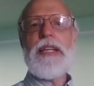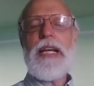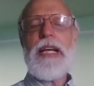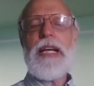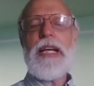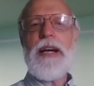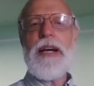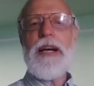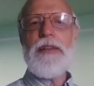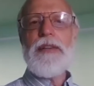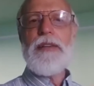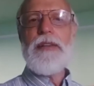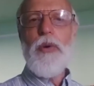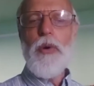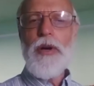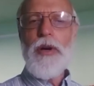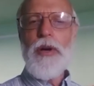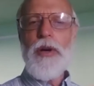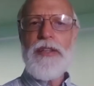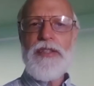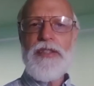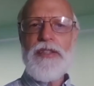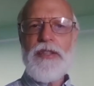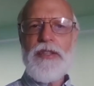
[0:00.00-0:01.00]

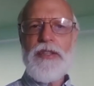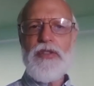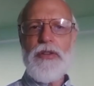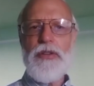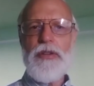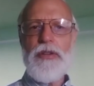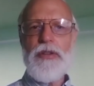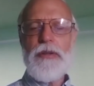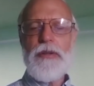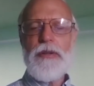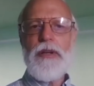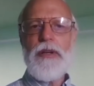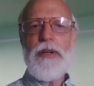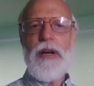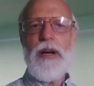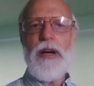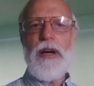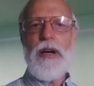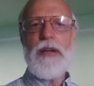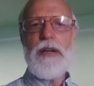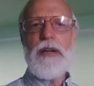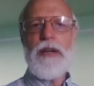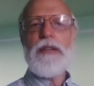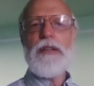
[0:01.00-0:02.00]
organisms
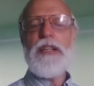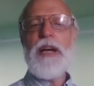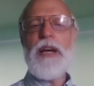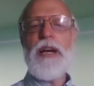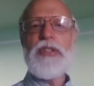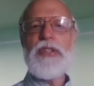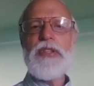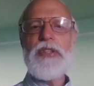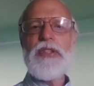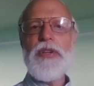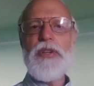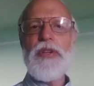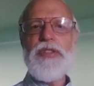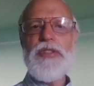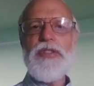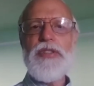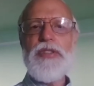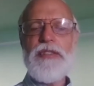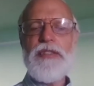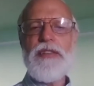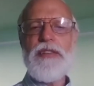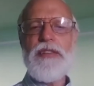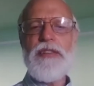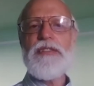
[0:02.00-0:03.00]
are come into
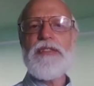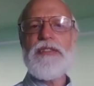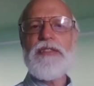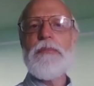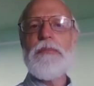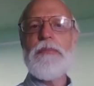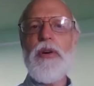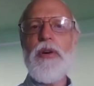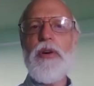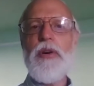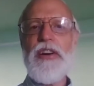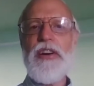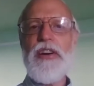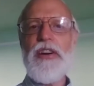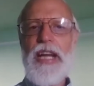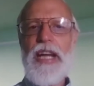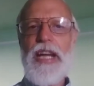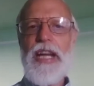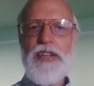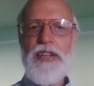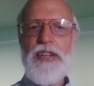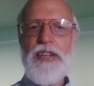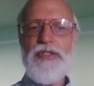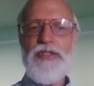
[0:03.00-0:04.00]
existence, the more
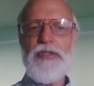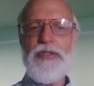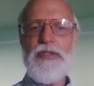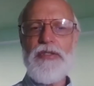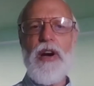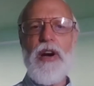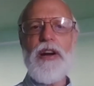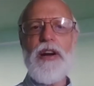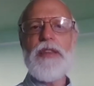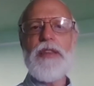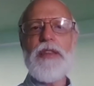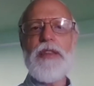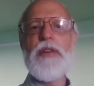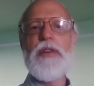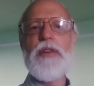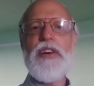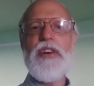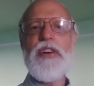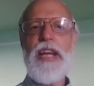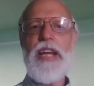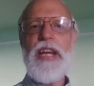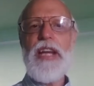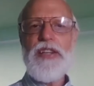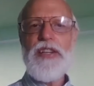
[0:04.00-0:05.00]
variations there are. The more
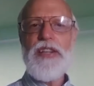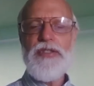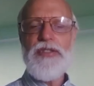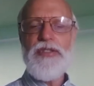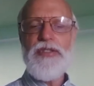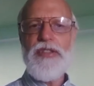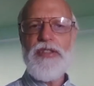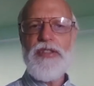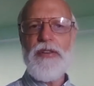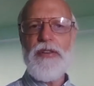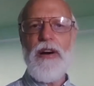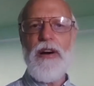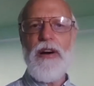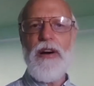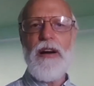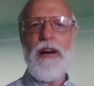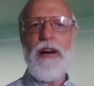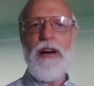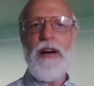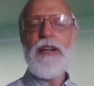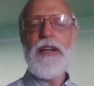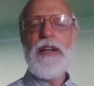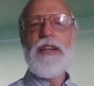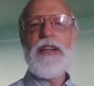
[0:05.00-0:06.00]
variations there
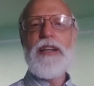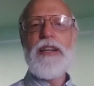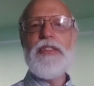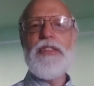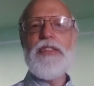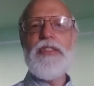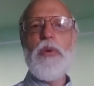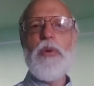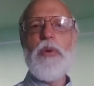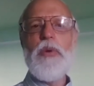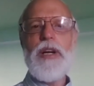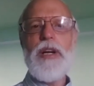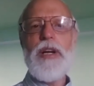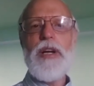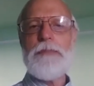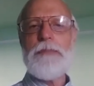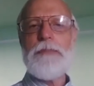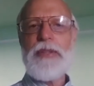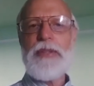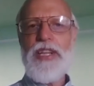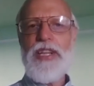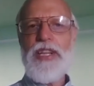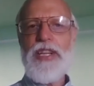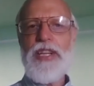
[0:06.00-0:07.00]
are, the more
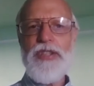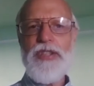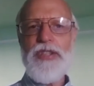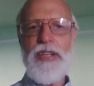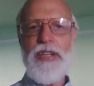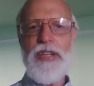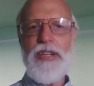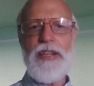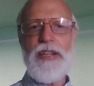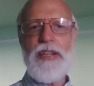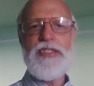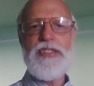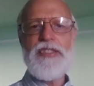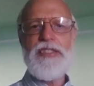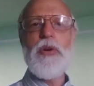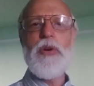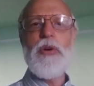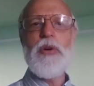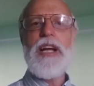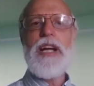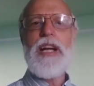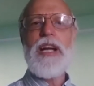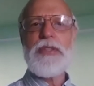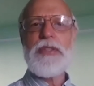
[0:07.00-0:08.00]
competition there is. The more
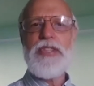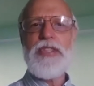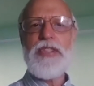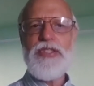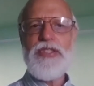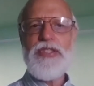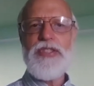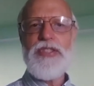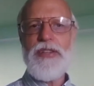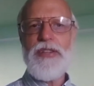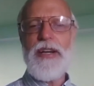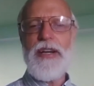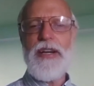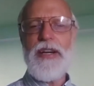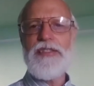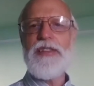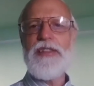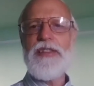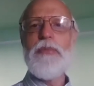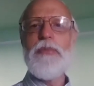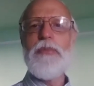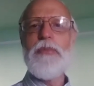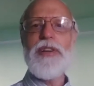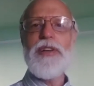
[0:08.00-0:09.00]
competition there is, the
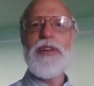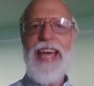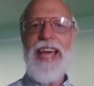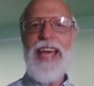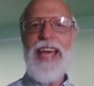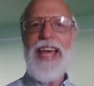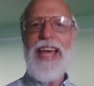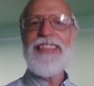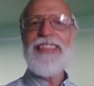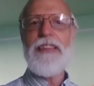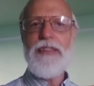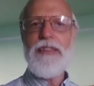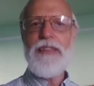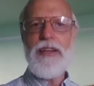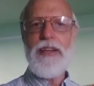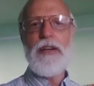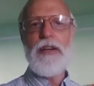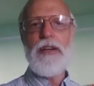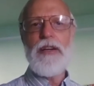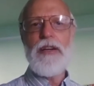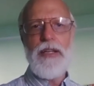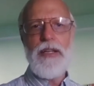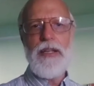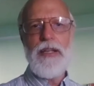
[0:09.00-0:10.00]
more death
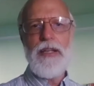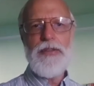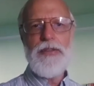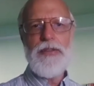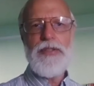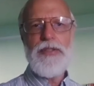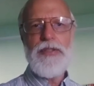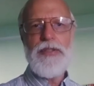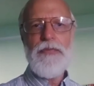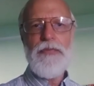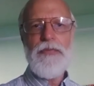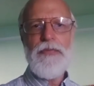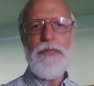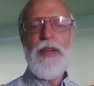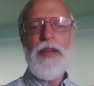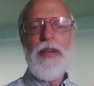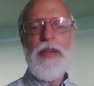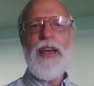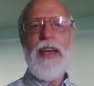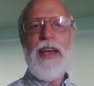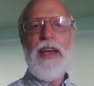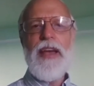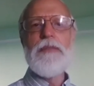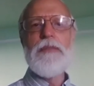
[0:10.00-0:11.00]
there is.
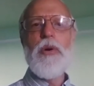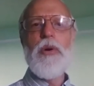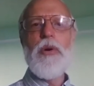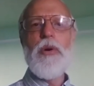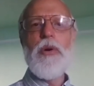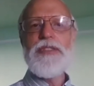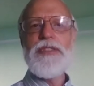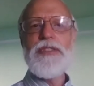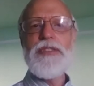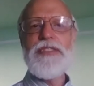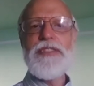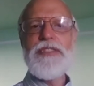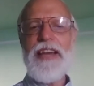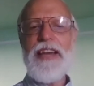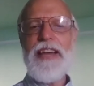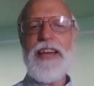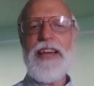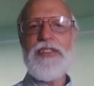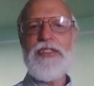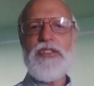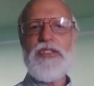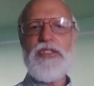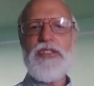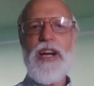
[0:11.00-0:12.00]
And the more death and
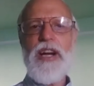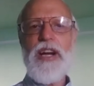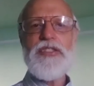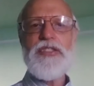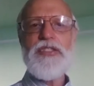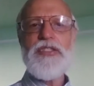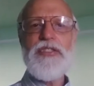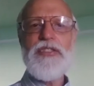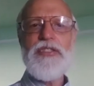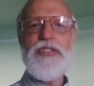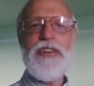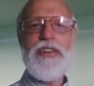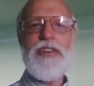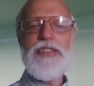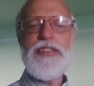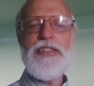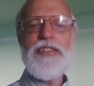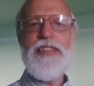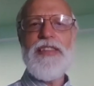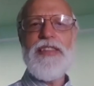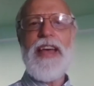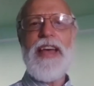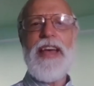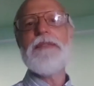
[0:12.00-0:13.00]
destruction there is,
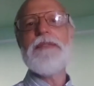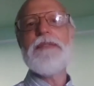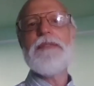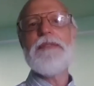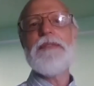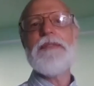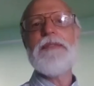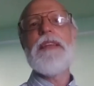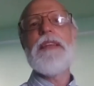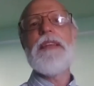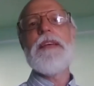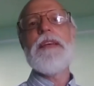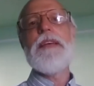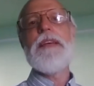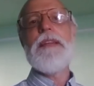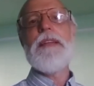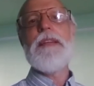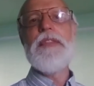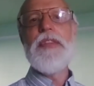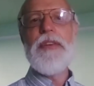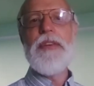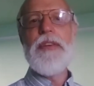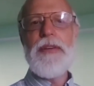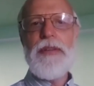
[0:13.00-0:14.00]
then
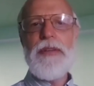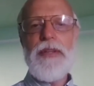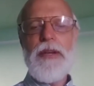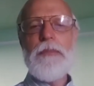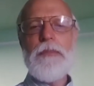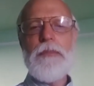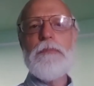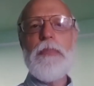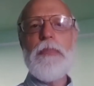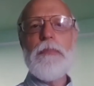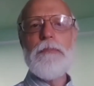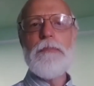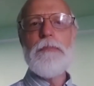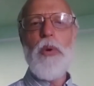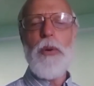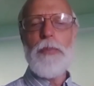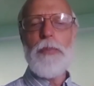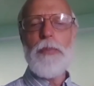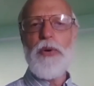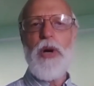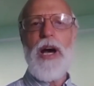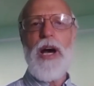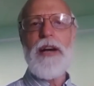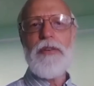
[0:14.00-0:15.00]
the more
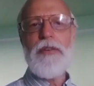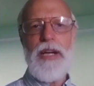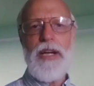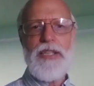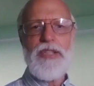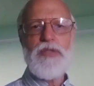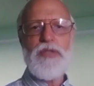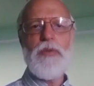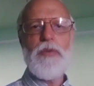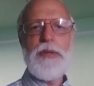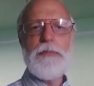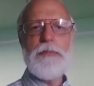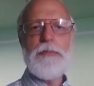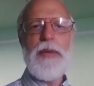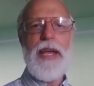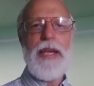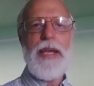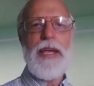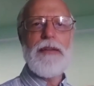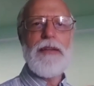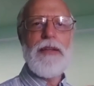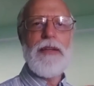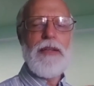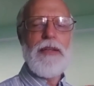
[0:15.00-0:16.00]
progress will be
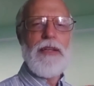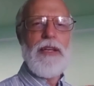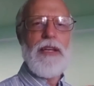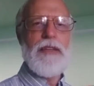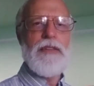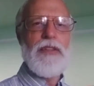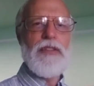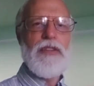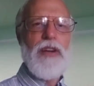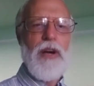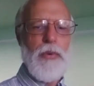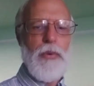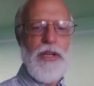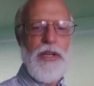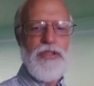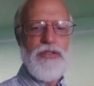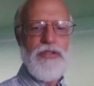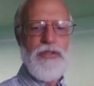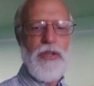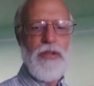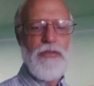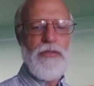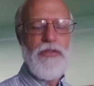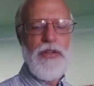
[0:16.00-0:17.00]
made in the Darwinian
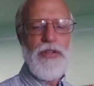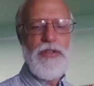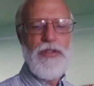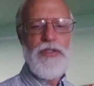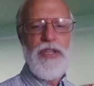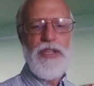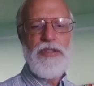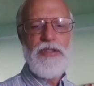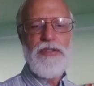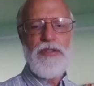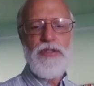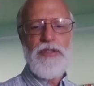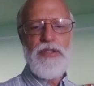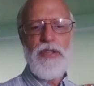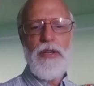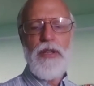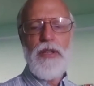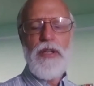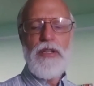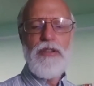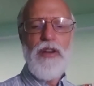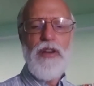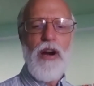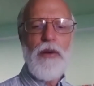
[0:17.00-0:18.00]
struggle for existence. So
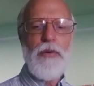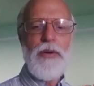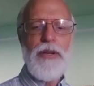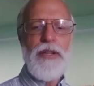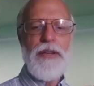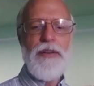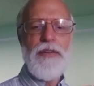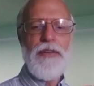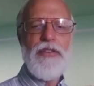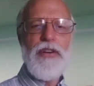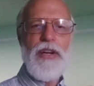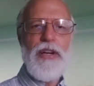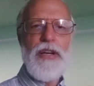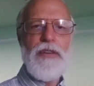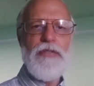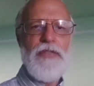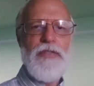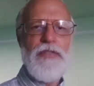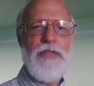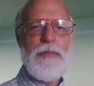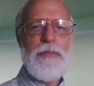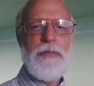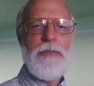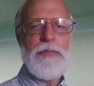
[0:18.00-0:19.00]
Darwin, in a very
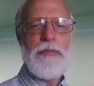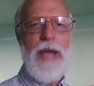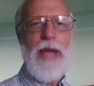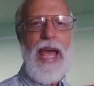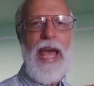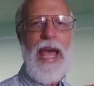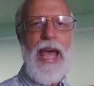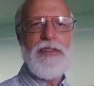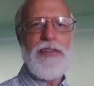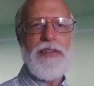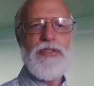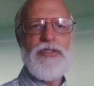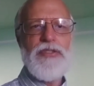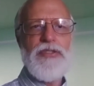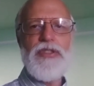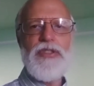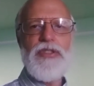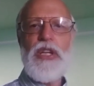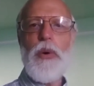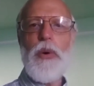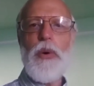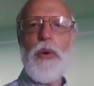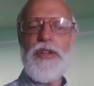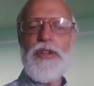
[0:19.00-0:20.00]
famous passage in The
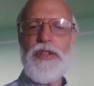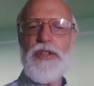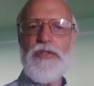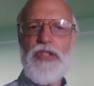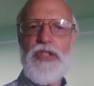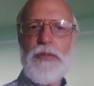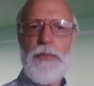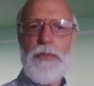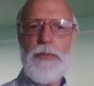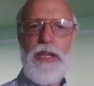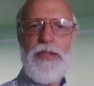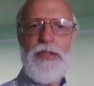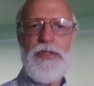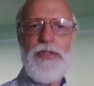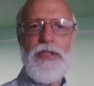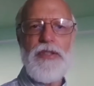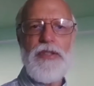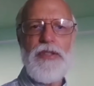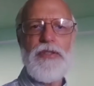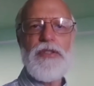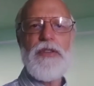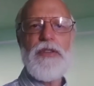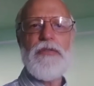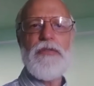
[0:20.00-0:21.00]
Origin of
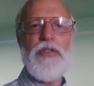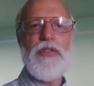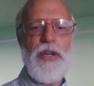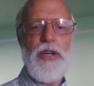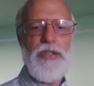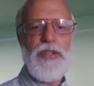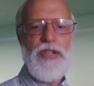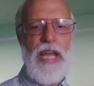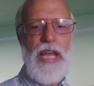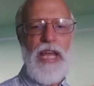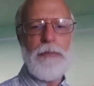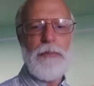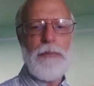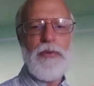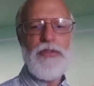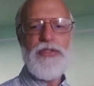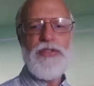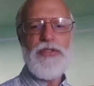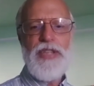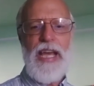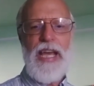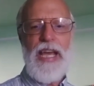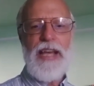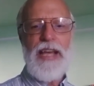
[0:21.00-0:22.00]
Species, for example,
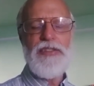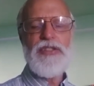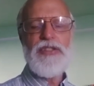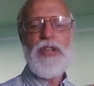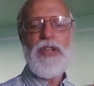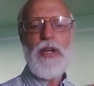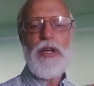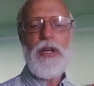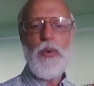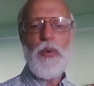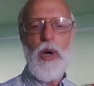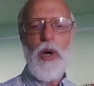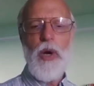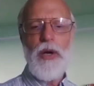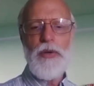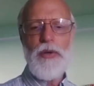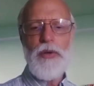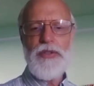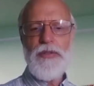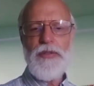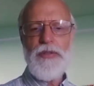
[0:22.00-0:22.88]
says, quote,